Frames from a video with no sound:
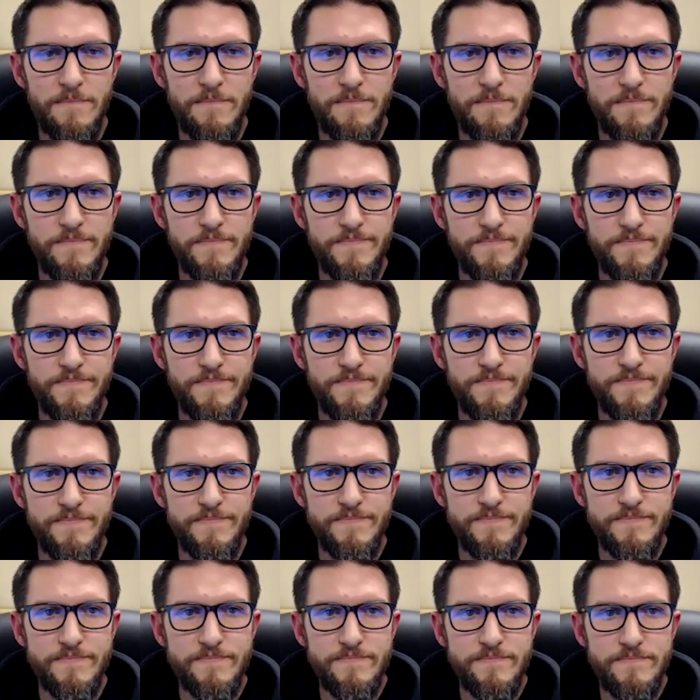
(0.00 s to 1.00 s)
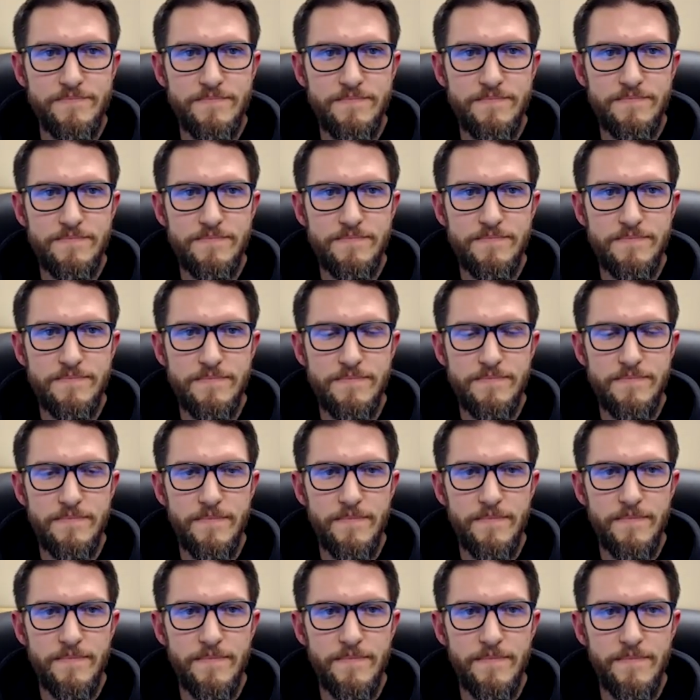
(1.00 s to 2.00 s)

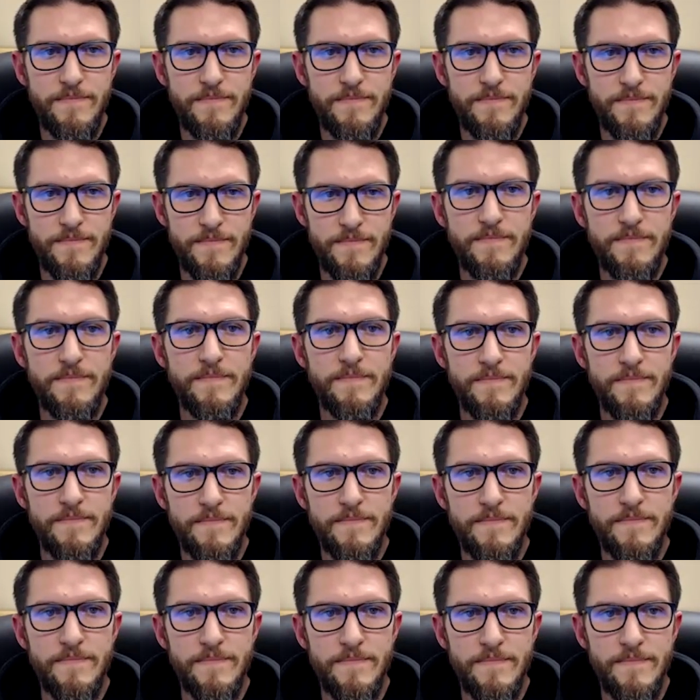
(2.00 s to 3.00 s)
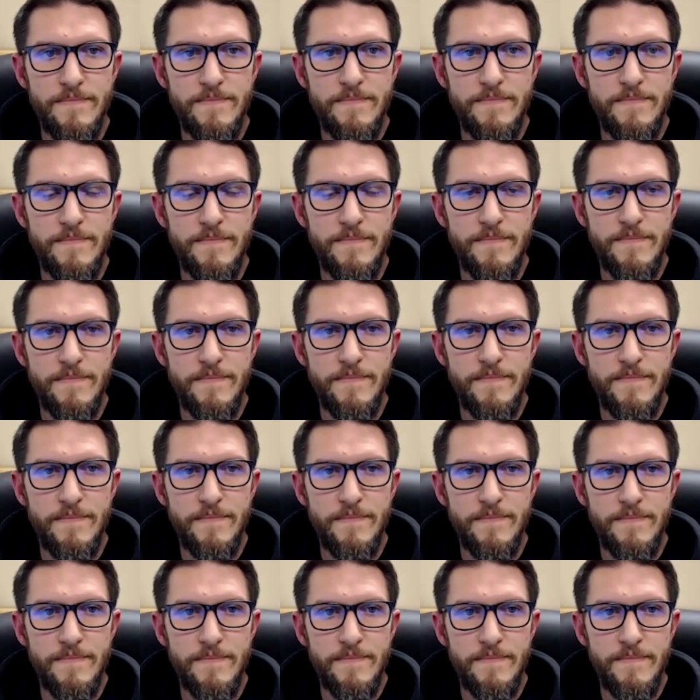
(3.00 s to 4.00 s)

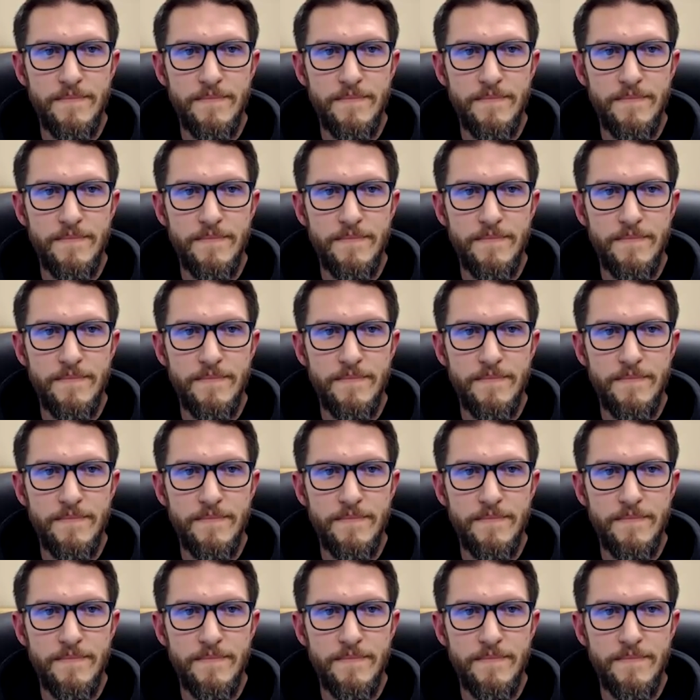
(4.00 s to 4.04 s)
(silent)